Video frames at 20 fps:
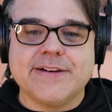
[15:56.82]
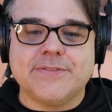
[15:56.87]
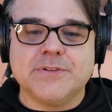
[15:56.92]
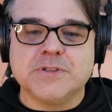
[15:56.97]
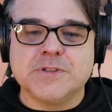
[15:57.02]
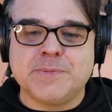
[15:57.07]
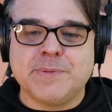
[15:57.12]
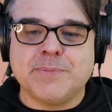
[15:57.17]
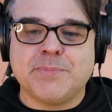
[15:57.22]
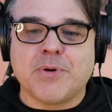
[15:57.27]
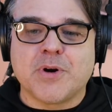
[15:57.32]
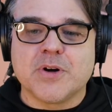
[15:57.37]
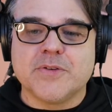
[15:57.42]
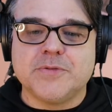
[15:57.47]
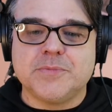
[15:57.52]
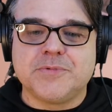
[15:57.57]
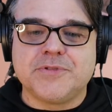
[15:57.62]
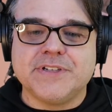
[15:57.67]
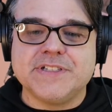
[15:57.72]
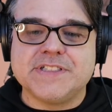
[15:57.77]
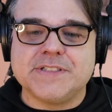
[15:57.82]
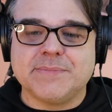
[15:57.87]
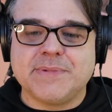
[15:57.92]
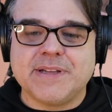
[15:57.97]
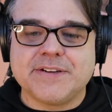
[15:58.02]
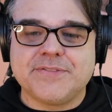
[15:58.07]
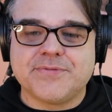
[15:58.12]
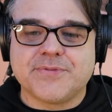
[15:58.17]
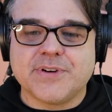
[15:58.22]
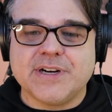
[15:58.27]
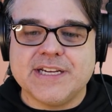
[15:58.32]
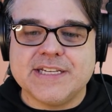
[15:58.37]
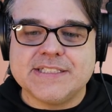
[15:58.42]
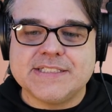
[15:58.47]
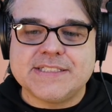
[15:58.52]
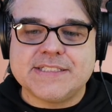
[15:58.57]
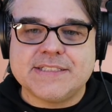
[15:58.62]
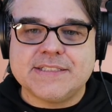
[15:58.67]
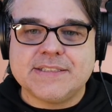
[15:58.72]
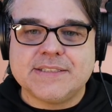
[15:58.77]
devils, but part of him treats them like
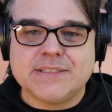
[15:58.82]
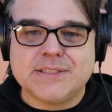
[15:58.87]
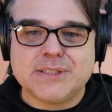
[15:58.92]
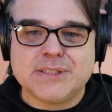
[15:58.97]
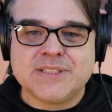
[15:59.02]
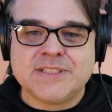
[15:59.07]
friends.